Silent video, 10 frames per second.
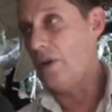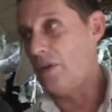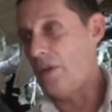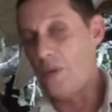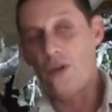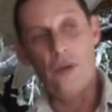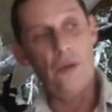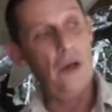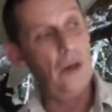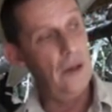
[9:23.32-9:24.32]
exceptionally
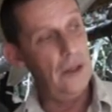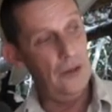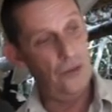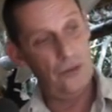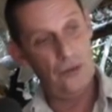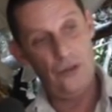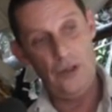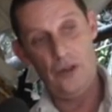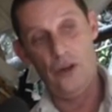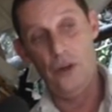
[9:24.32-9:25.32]
well. It's
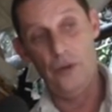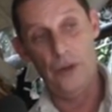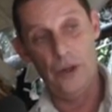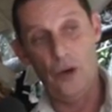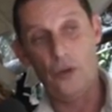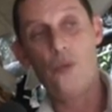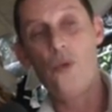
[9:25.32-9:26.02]
set over the hot